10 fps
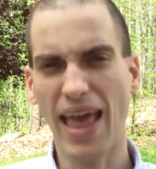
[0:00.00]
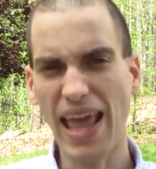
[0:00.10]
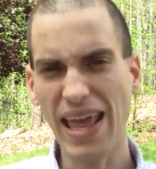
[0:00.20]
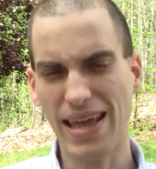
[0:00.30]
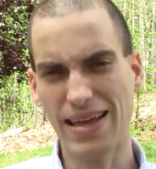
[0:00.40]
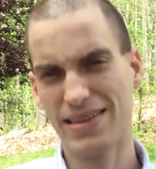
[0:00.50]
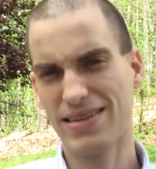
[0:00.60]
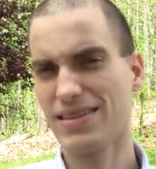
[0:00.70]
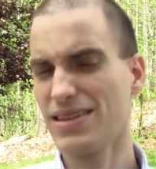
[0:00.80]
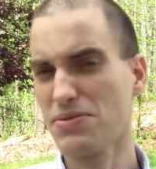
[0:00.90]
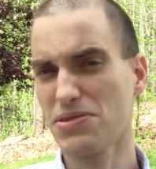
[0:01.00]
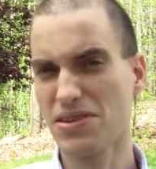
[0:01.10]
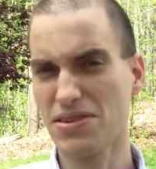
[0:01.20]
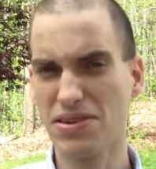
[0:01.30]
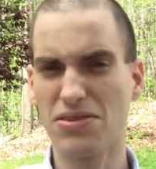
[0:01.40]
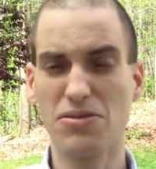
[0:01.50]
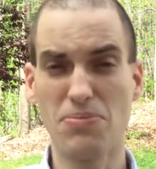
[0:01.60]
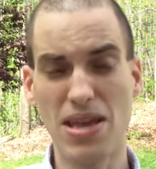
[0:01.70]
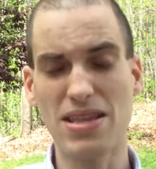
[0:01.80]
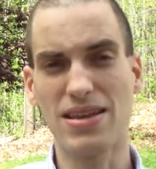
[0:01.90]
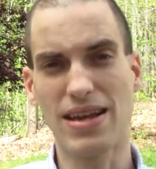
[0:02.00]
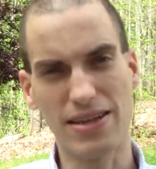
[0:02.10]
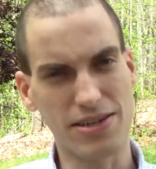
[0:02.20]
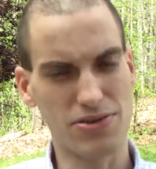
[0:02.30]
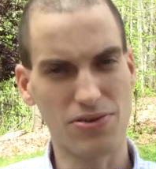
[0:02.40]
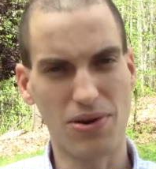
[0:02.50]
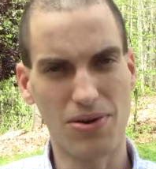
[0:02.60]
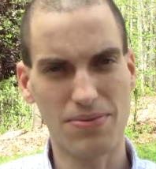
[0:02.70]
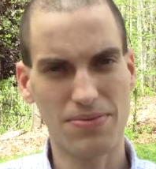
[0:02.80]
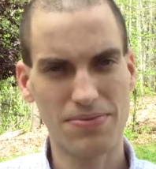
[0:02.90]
and that it was under your dominion and control.